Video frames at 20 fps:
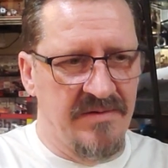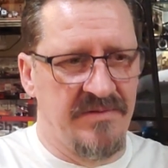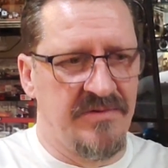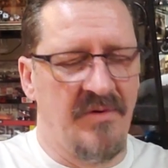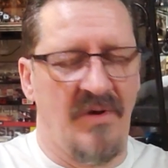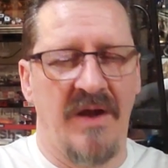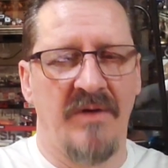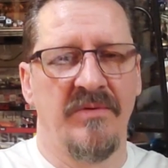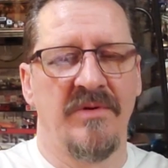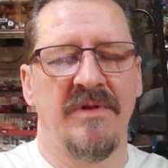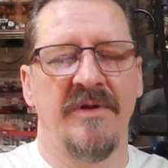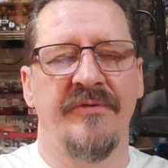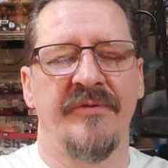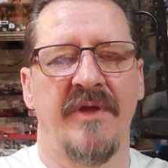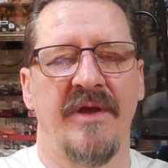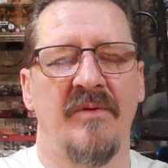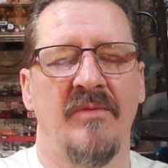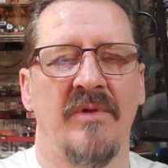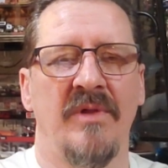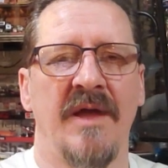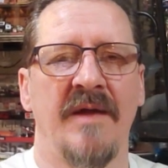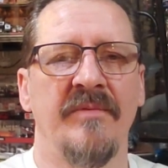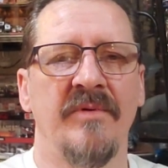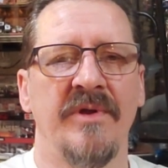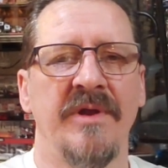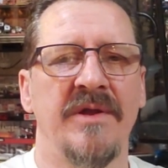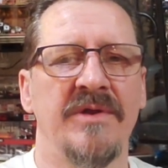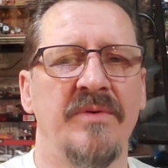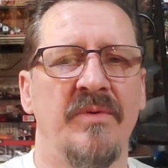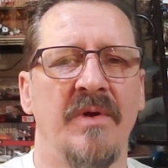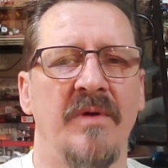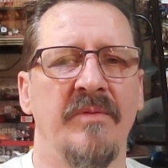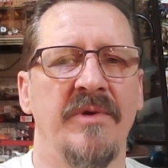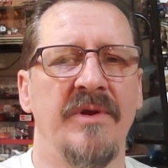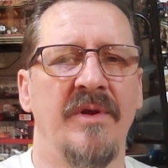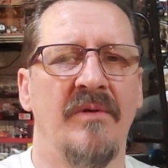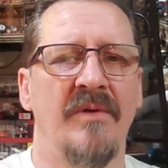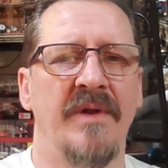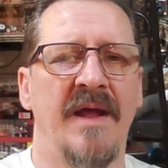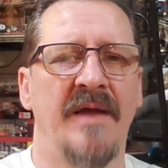do I really think we'll ever get to where
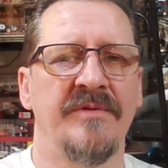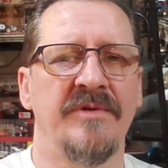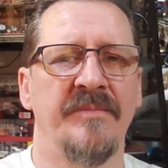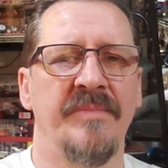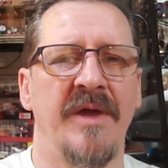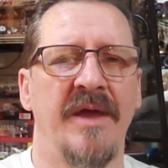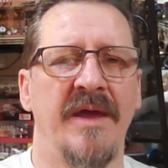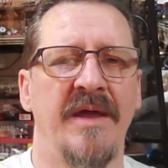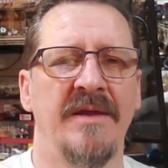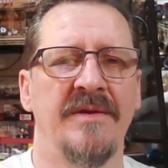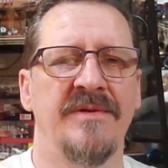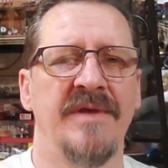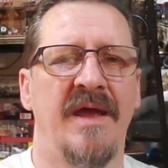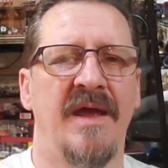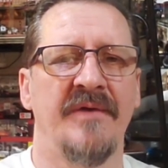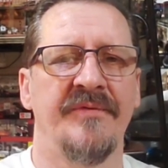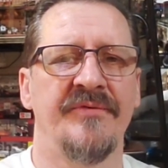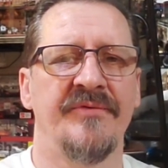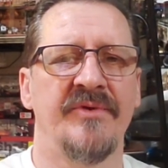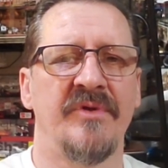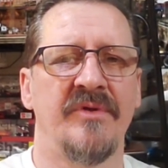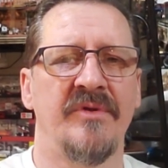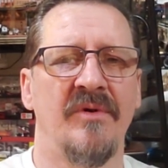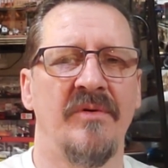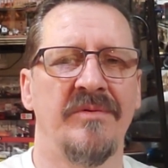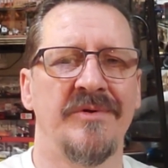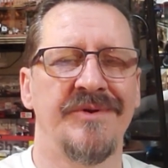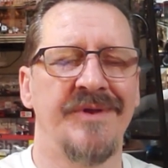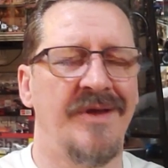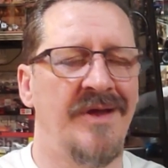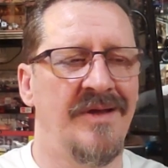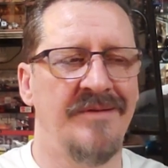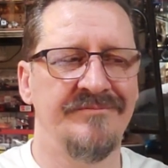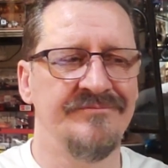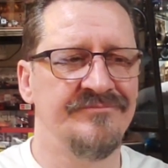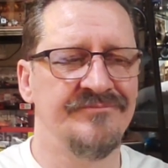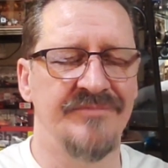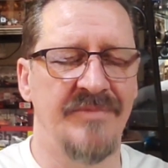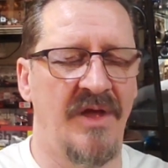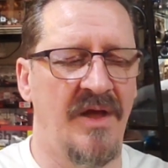we don't have to pay taxes on
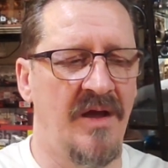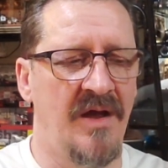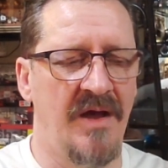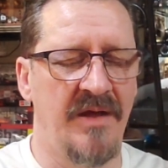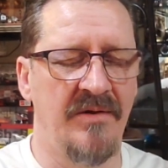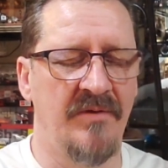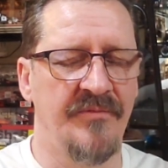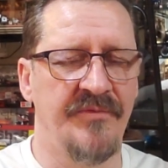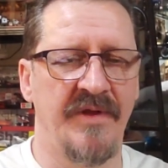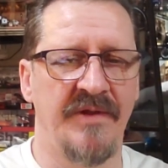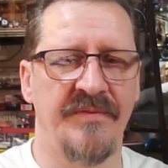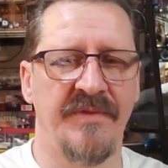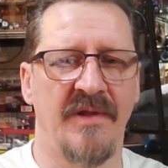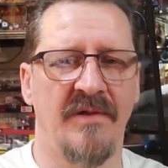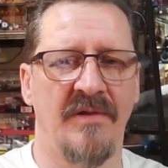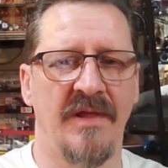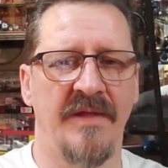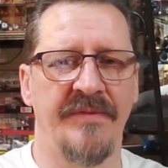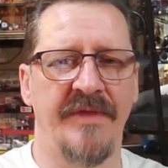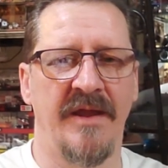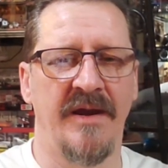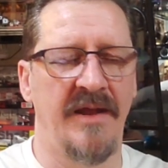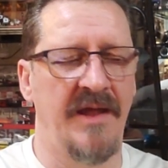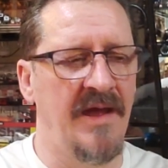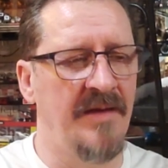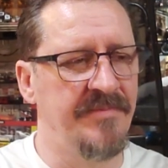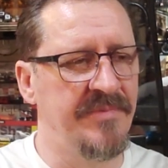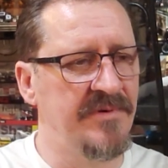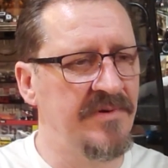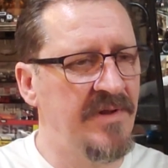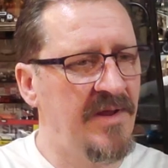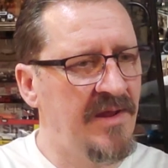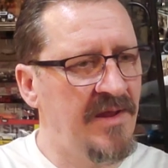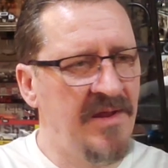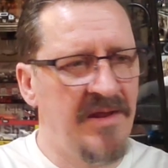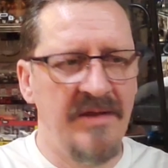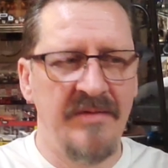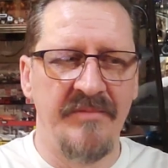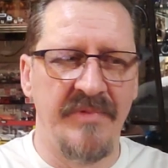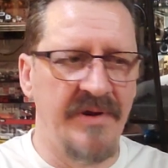overtime? No, I don't think they'll let that happen.
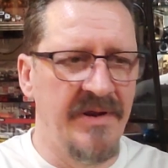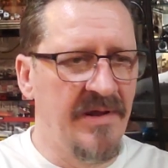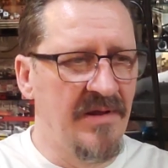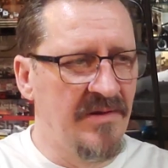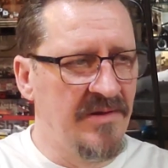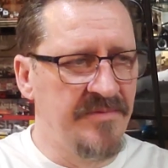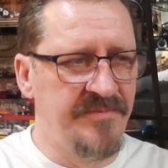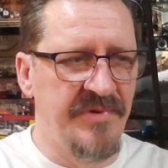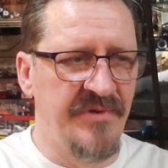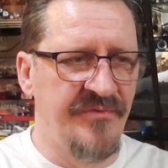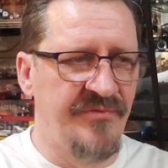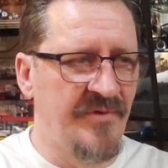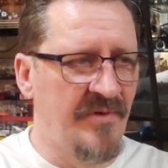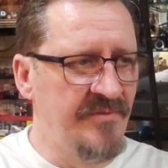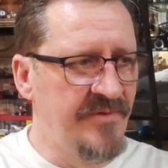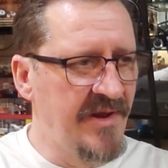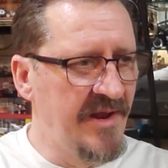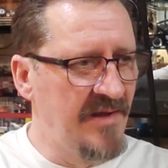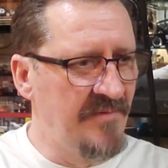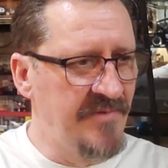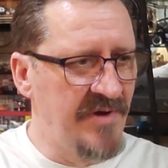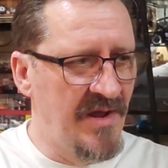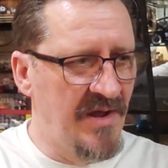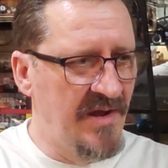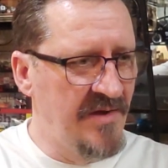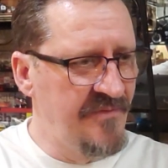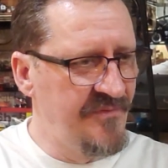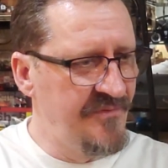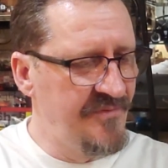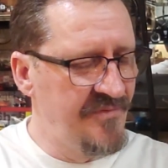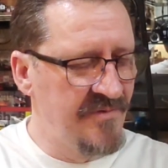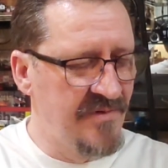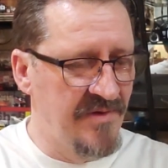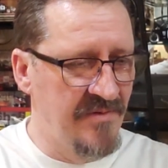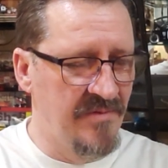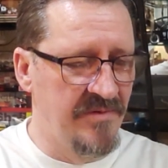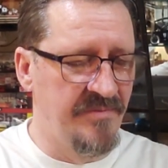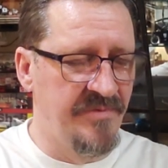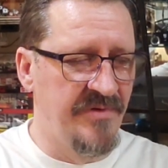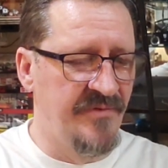But hell, it'd be so damn nice. It
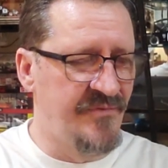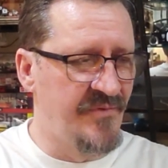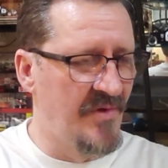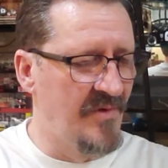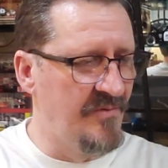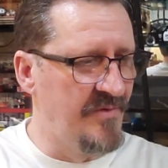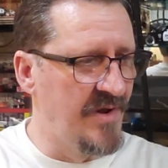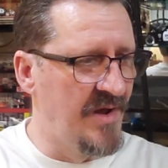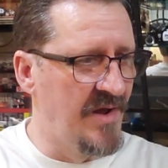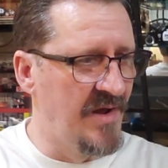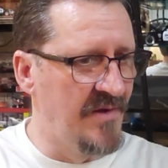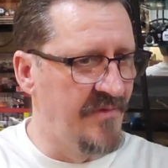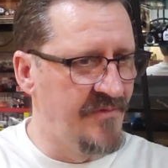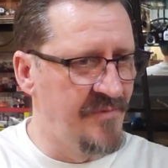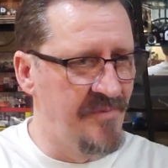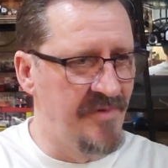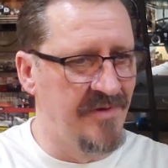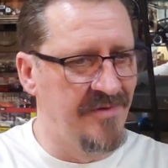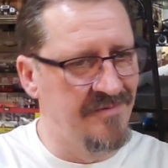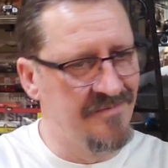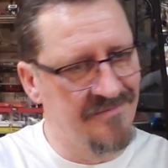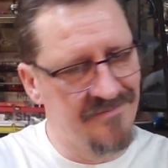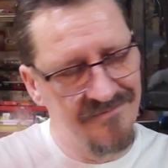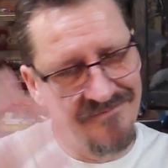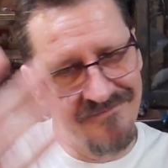would be so nice, but